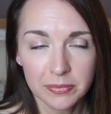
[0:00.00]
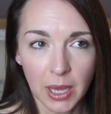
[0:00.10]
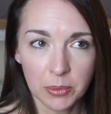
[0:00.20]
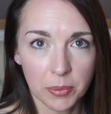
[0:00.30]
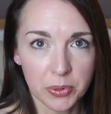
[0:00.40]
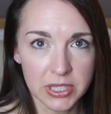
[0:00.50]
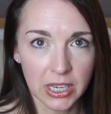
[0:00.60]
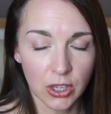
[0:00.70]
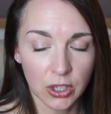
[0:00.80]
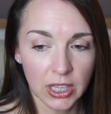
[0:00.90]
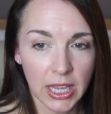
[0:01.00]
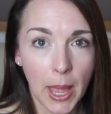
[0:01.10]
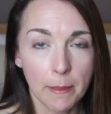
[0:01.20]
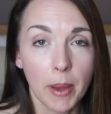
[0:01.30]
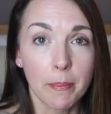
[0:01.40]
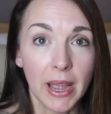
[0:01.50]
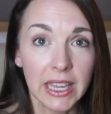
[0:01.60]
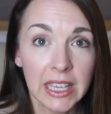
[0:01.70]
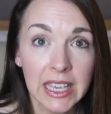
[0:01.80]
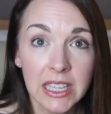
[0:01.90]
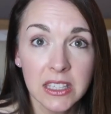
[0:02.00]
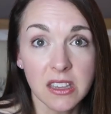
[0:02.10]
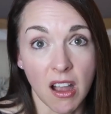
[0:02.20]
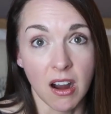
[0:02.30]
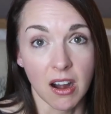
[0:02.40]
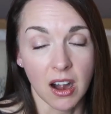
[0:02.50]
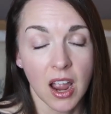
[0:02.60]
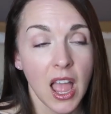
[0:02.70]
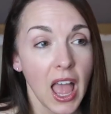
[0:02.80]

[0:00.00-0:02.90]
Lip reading: I'm not particularly, but my kids are,